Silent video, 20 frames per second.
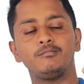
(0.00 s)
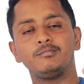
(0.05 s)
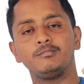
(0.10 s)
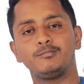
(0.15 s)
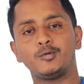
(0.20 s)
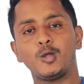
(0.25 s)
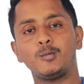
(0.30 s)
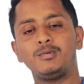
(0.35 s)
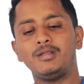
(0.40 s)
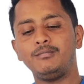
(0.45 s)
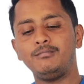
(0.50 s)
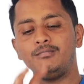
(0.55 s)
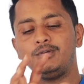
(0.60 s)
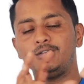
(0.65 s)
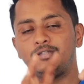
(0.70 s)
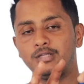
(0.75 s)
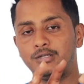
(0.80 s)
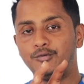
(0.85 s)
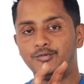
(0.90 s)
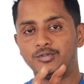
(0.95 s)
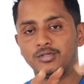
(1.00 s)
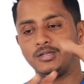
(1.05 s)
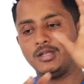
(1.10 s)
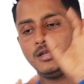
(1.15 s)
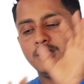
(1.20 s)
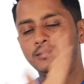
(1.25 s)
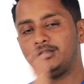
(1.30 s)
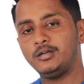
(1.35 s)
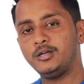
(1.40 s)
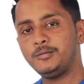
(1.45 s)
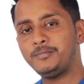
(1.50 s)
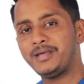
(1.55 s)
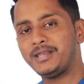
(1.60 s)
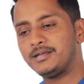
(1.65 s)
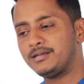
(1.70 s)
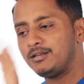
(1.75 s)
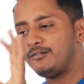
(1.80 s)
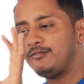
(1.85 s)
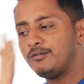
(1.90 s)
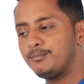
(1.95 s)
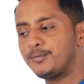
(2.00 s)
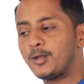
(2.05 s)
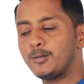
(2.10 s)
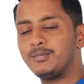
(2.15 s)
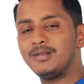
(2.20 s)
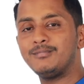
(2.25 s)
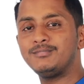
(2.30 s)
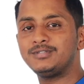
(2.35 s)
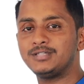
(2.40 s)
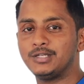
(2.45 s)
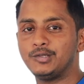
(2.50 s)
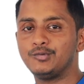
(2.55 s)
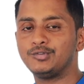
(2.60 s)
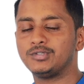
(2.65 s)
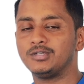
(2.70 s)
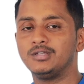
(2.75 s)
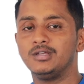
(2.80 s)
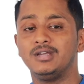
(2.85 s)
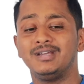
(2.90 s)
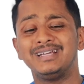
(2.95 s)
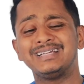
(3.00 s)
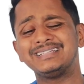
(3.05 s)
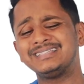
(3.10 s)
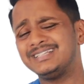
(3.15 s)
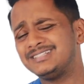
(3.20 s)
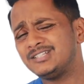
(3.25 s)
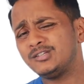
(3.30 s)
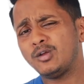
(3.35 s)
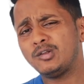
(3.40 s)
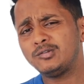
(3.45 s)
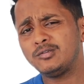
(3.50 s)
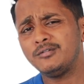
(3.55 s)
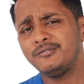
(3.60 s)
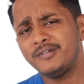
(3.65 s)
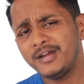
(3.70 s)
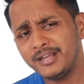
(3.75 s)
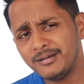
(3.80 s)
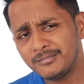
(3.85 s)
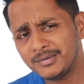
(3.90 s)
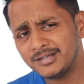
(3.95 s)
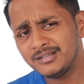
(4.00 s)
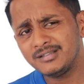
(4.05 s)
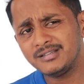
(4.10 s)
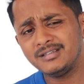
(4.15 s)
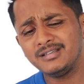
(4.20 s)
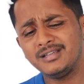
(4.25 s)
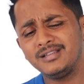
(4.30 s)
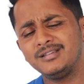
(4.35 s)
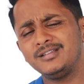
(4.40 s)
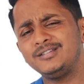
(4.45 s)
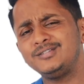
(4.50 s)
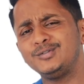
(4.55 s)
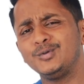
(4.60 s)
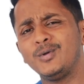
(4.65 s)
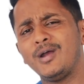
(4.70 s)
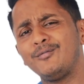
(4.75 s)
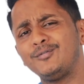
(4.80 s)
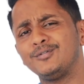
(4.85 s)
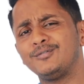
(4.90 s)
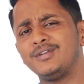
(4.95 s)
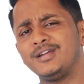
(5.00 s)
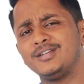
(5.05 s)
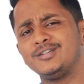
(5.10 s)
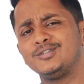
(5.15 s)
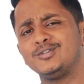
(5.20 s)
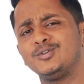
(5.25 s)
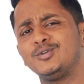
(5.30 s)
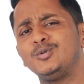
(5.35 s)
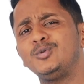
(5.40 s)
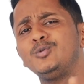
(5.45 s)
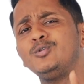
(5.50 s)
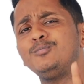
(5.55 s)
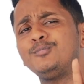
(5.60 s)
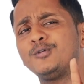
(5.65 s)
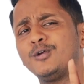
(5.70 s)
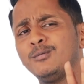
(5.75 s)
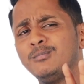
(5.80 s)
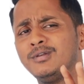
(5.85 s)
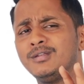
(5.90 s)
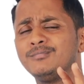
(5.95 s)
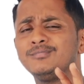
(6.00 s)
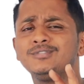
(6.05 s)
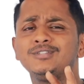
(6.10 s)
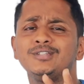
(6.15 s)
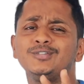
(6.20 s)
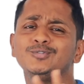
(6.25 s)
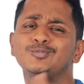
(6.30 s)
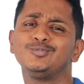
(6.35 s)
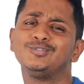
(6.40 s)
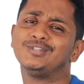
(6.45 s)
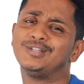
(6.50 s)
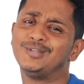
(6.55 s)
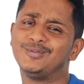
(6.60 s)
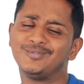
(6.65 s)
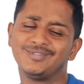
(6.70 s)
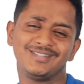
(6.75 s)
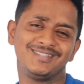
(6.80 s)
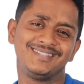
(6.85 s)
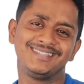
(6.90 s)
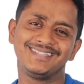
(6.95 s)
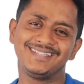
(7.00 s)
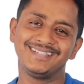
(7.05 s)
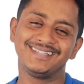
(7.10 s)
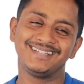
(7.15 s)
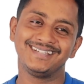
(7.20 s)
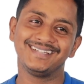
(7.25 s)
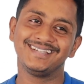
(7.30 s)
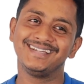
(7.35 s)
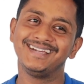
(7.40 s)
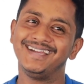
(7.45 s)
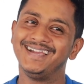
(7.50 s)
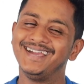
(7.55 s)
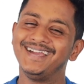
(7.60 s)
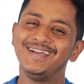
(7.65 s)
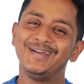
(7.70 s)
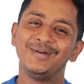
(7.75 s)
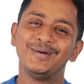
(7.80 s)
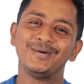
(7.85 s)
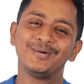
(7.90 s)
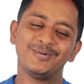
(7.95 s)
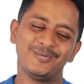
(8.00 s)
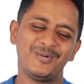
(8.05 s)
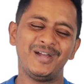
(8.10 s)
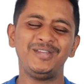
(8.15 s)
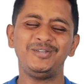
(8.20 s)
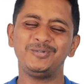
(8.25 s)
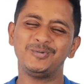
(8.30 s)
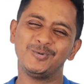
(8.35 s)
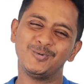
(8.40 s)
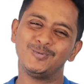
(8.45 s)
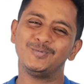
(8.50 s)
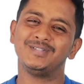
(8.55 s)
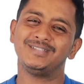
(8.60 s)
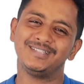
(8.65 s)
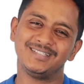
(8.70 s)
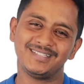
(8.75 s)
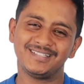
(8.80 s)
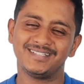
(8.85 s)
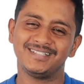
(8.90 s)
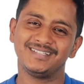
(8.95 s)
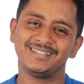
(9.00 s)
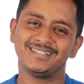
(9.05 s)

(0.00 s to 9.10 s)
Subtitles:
problem, solution. Third paragraph, problem, solution. This is also fine, but in this you have to write 2 problems and 2 solutions. Why to go with it?